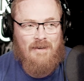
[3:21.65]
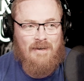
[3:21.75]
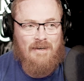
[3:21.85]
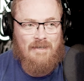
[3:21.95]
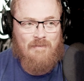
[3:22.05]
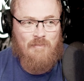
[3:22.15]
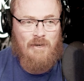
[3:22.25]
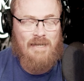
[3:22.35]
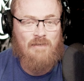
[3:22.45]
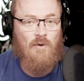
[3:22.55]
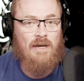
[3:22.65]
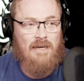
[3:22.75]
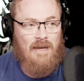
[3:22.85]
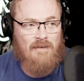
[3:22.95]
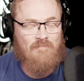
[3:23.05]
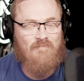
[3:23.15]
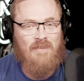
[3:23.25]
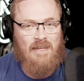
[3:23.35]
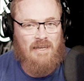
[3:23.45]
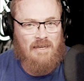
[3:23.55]
Um, but I had to wait it out.
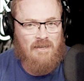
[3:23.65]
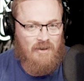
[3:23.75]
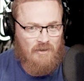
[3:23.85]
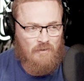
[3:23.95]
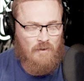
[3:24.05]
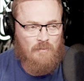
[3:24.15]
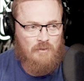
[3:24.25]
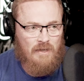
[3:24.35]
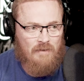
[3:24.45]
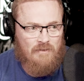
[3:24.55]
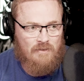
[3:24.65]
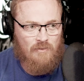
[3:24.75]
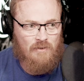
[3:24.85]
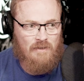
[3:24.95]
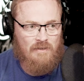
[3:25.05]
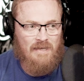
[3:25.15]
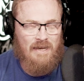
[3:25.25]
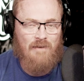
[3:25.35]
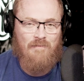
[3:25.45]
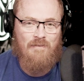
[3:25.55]
And he kind of crumbled after sort of the ten
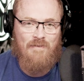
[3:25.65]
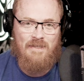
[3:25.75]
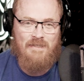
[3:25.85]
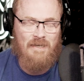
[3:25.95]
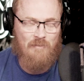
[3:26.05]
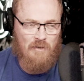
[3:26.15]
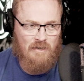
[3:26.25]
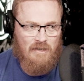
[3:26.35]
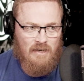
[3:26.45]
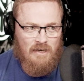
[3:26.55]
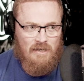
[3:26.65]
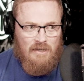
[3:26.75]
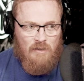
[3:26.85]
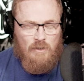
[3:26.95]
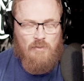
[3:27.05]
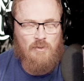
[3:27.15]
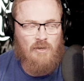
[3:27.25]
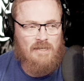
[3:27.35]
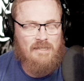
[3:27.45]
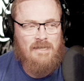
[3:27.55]
to fifteen second mark, which was
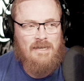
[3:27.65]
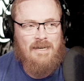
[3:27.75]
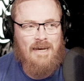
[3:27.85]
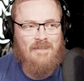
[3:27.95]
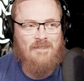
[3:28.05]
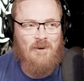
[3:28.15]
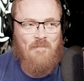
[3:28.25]
nice at the time.